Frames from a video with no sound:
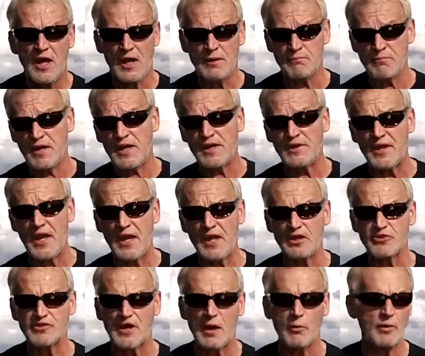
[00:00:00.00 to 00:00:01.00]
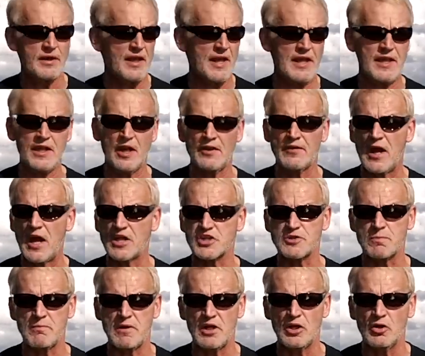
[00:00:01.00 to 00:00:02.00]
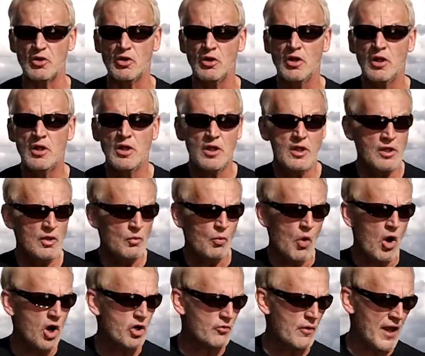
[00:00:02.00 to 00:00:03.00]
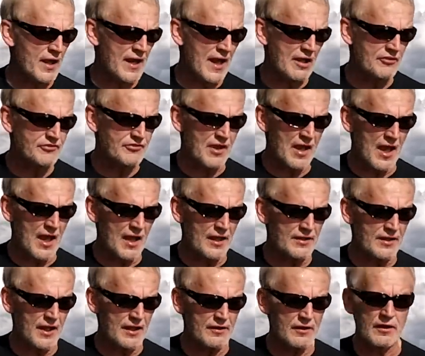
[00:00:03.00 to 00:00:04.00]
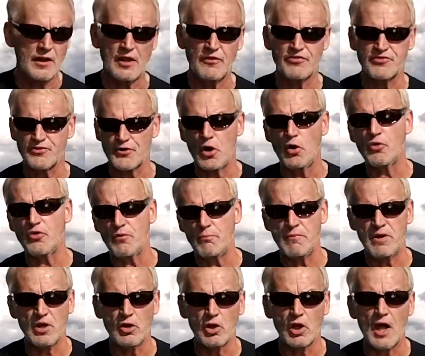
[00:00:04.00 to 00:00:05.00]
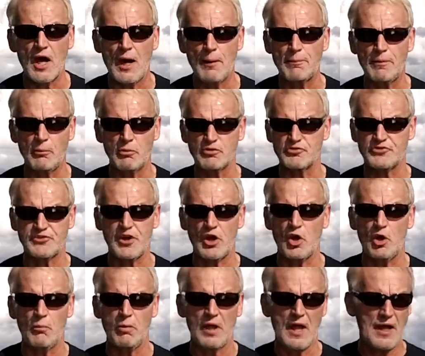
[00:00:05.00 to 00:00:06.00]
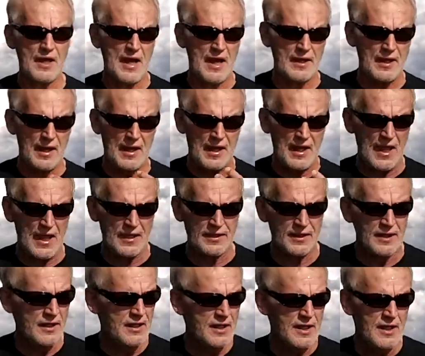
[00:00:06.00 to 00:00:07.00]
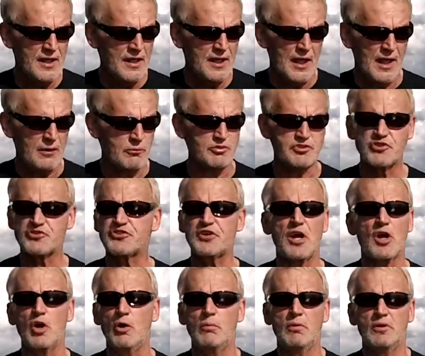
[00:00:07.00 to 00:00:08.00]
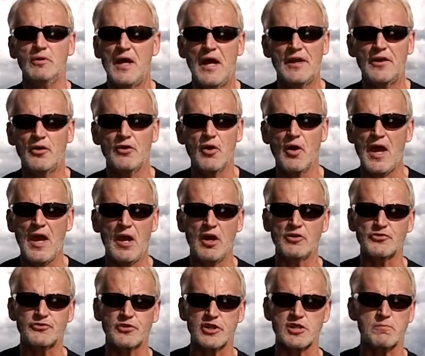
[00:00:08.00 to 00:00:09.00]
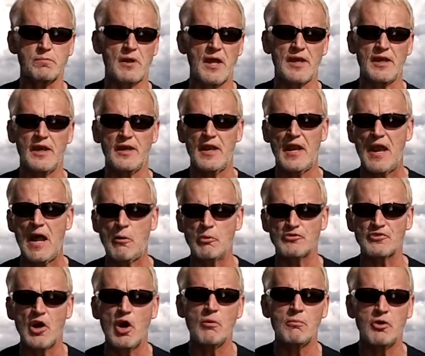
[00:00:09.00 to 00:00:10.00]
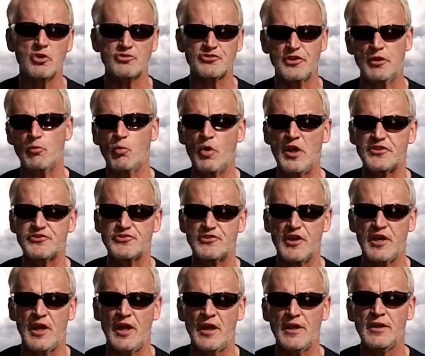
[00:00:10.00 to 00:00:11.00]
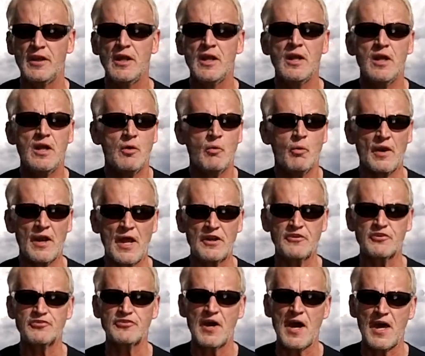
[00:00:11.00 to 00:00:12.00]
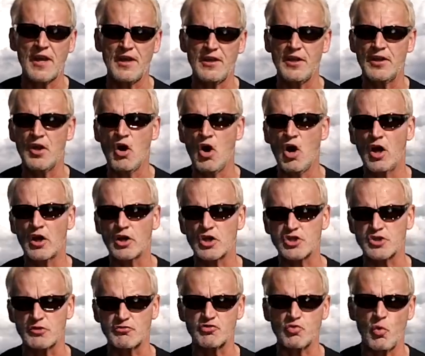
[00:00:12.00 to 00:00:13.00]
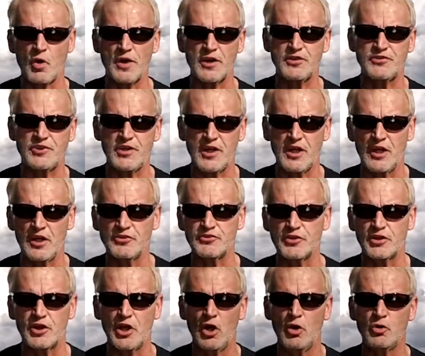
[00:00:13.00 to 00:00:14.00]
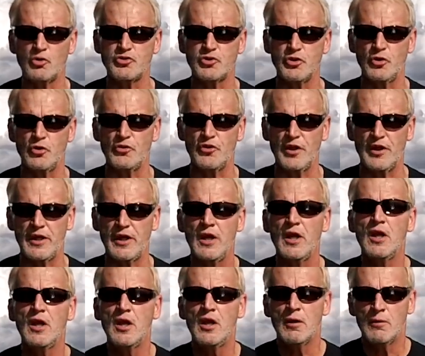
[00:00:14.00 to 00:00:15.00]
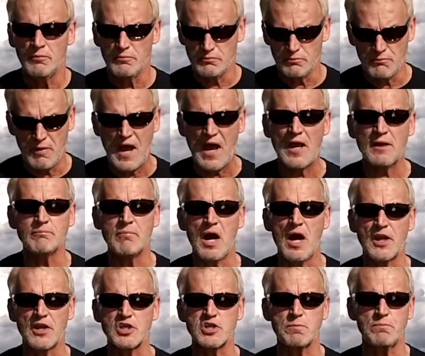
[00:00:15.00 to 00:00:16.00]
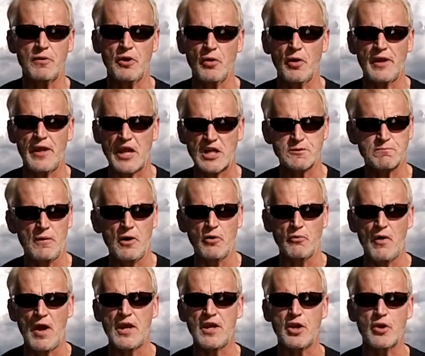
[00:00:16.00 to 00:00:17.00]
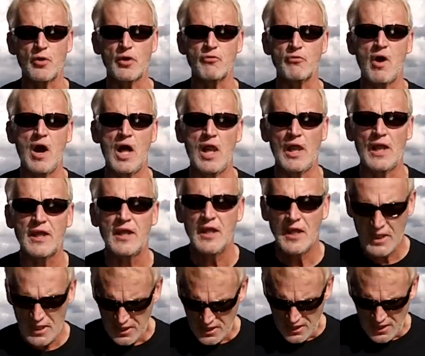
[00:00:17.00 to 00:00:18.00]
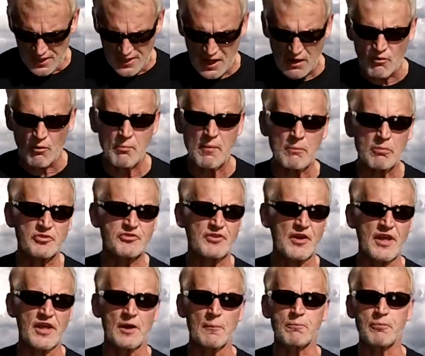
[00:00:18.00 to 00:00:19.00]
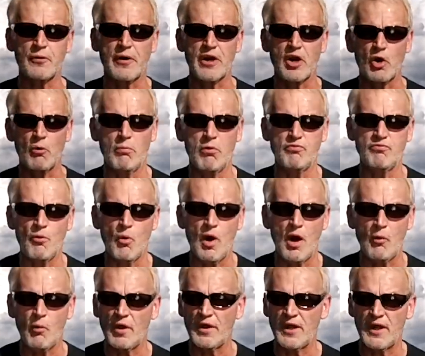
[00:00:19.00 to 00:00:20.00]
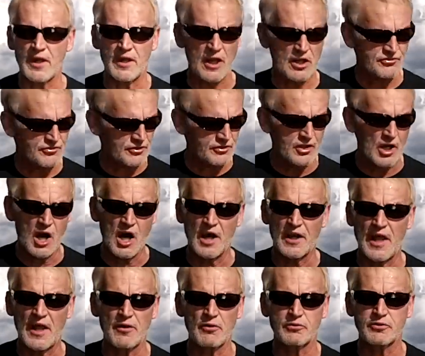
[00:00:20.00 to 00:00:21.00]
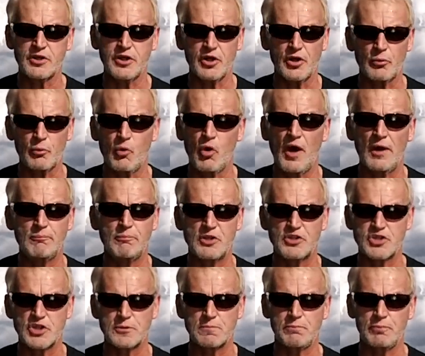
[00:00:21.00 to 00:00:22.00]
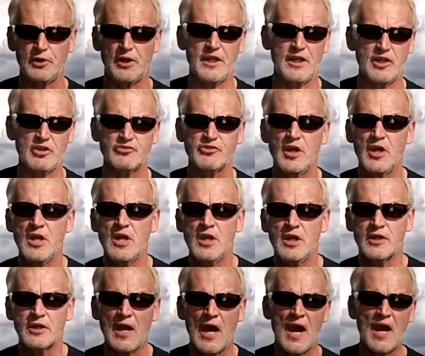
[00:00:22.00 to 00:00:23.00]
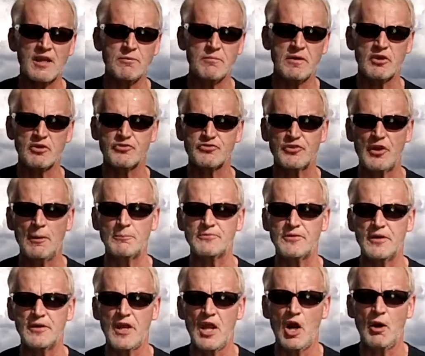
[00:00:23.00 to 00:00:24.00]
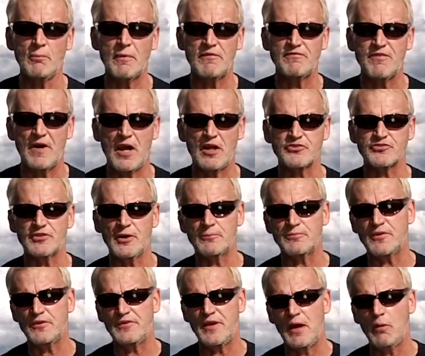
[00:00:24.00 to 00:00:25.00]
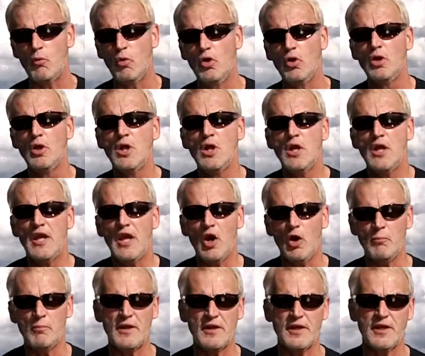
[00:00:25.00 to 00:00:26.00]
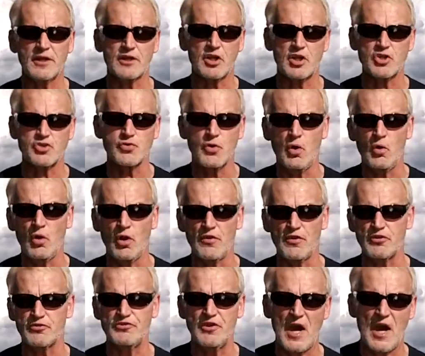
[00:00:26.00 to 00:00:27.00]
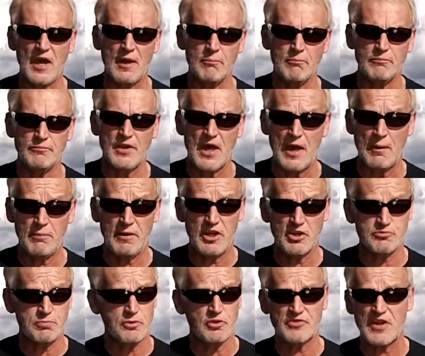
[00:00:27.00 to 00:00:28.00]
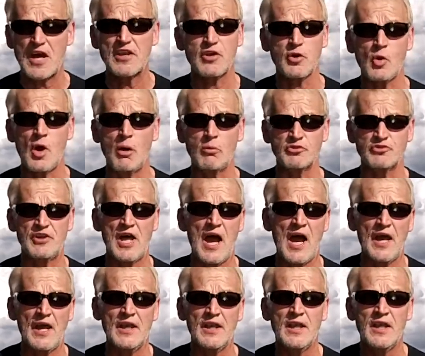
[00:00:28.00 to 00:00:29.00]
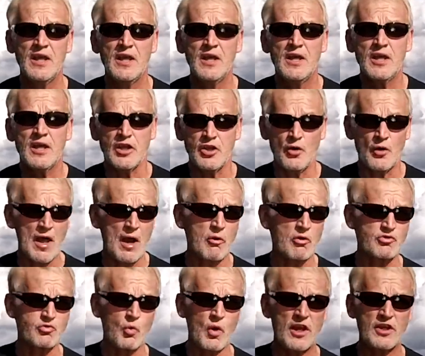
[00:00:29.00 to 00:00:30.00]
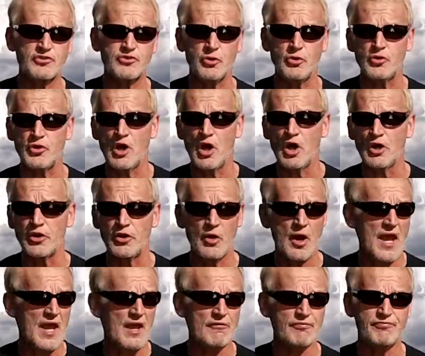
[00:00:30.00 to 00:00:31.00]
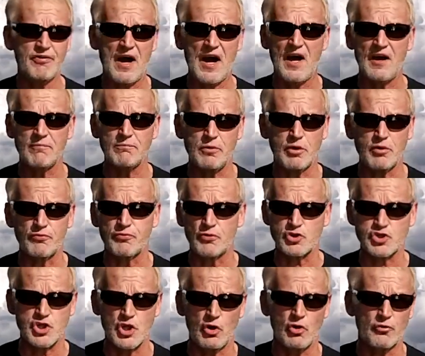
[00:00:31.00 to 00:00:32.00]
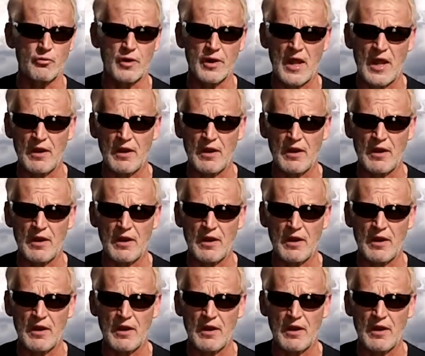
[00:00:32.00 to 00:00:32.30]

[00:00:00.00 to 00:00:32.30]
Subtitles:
And many days I would eat a nice meal, walk right outside, and throw the meal up. It was terrible. It was just terrible. I don't know how else to explain it. And I was almost at wit's end when I decided in August of 2010 to go to the Mind, Body, Spirit Expo right here in Raleigh. And I remember saying a prayer before I went in. I said, God, I don't care what, but just please guide me to something. Help me find something that will help me get control of this diabetes, because I knew I was dying. You know, and I was way too young. You know, I have 5 beautiful children.